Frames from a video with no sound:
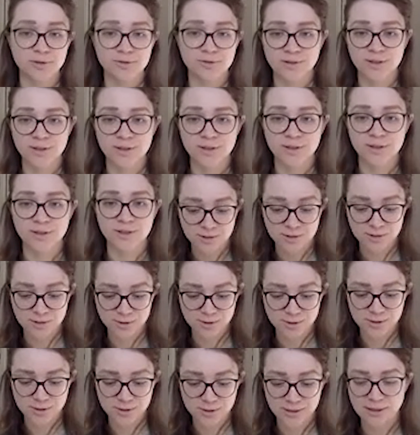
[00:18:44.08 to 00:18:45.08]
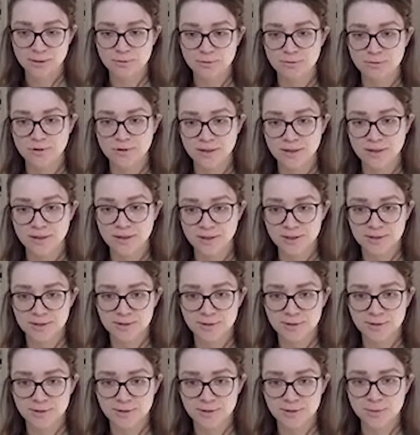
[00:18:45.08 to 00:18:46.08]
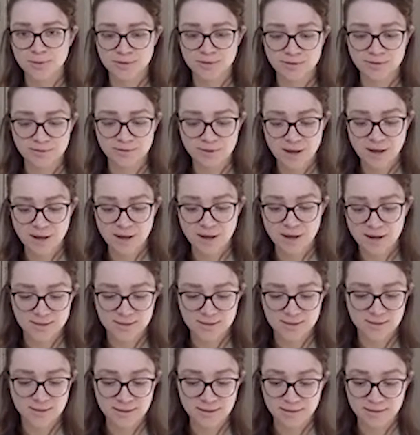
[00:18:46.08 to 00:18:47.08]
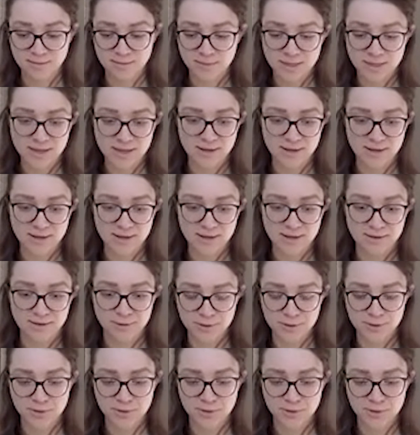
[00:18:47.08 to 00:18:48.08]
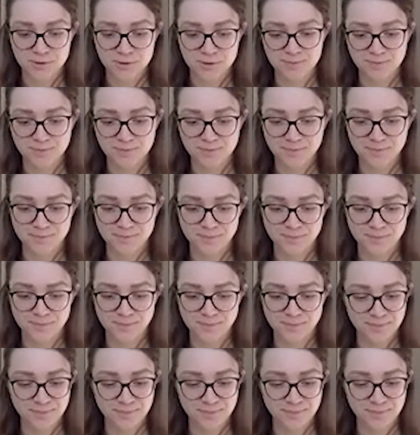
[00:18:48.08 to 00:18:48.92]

Azure Functions, Google Cloud Functions, OpenFaaS, and many other options.